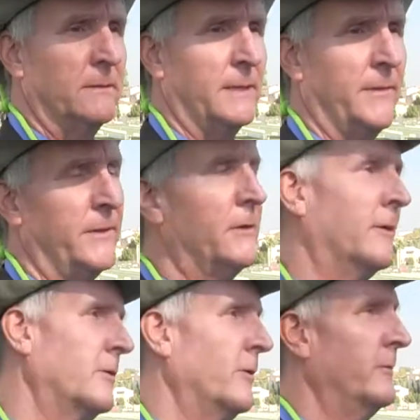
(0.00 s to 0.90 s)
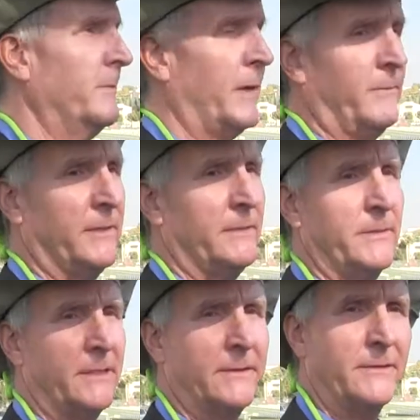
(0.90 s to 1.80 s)
And they're all going Republican
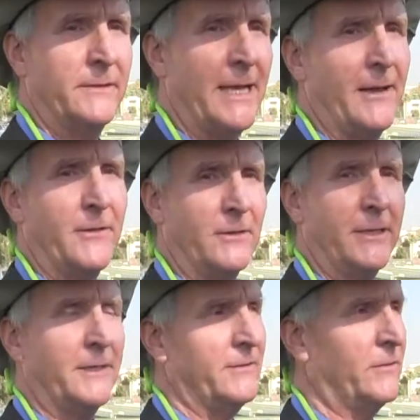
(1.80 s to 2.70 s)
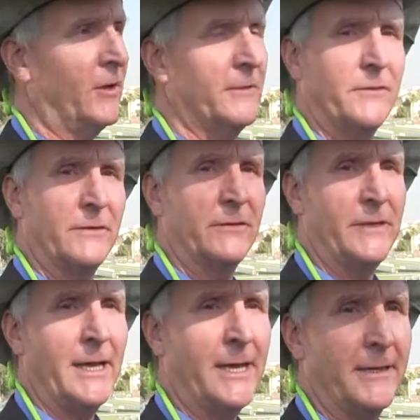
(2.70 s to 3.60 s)
because now that Lincoln's long since
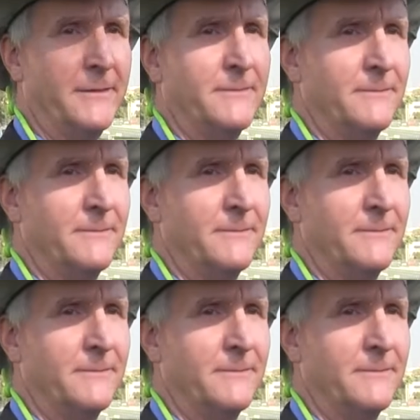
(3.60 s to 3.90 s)
dead.